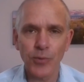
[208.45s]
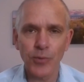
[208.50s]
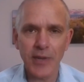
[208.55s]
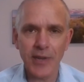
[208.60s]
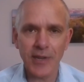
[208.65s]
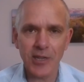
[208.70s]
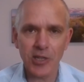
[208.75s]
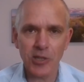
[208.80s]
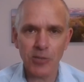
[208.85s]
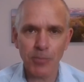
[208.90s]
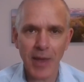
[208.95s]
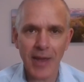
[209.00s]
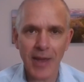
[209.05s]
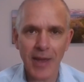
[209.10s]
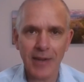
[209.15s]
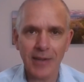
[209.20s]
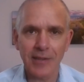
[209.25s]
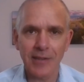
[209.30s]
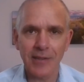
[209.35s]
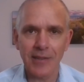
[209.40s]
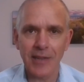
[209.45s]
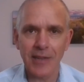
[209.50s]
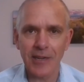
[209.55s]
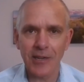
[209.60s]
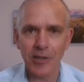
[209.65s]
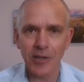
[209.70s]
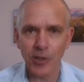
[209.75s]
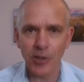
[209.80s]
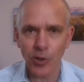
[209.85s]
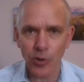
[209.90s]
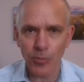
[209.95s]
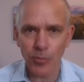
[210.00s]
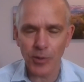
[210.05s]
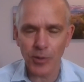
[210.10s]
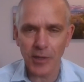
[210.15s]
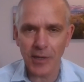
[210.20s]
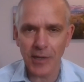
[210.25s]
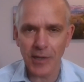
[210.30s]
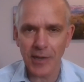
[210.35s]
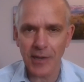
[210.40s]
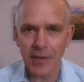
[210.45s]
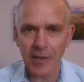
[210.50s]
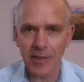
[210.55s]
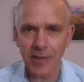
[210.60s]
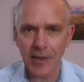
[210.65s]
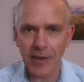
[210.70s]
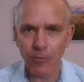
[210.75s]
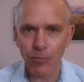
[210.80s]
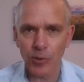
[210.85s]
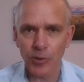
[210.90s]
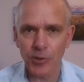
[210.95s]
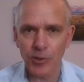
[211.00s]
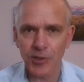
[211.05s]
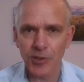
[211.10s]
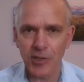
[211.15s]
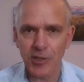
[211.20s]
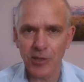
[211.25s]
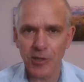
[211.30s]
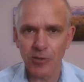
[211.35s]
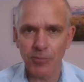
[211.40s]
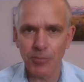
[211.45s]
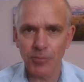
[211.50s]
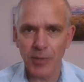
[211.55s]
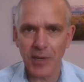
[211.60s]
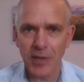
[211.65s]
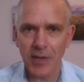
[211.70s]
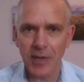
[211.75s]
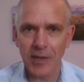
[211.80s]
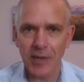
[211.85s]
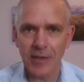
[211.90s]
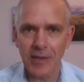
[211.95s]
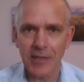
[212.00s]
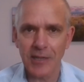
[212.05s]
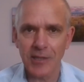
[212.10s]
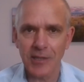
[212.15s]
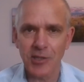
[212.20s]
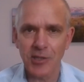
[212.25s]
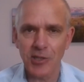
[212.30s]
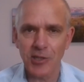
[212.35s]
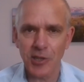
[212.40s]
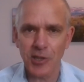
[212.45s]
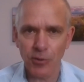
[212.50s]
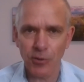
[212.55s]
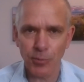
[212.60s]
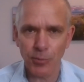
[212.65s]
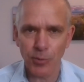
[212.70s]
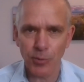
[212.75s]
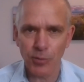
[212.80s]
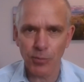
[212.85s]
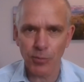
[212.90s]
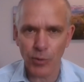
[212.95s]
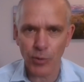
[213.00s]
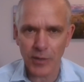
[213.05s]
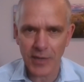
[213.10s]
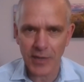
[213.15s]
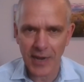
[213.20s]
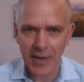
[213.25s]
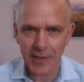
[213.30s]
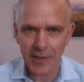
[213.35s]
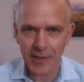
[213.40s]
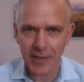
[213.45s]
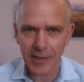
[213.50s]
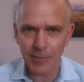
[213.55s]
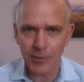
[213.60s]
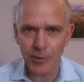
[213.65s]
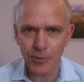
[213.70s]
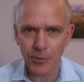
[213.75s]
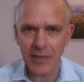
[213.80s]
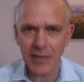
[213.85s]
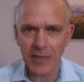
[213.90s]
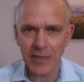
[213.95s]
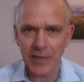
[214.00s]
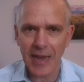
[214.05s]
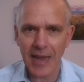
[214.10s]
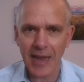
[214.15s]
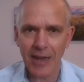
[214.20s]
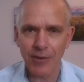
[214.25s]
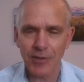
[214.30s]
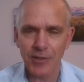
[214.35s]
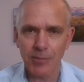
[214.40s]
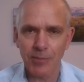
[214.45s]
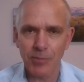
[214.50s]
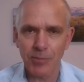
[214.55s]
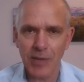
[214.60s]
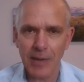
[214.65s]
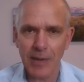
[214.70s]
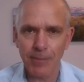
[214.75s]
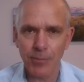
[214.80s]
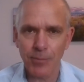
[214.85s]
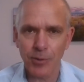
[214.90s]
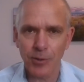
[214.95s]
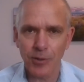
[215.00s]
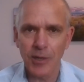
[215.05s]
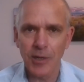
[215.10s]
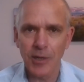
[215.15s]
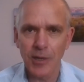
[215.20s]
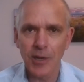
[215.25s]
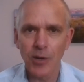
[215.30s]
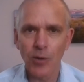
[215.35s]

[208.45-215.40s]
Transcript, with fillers: we expect that globally there will still be considerable mortality between now and September,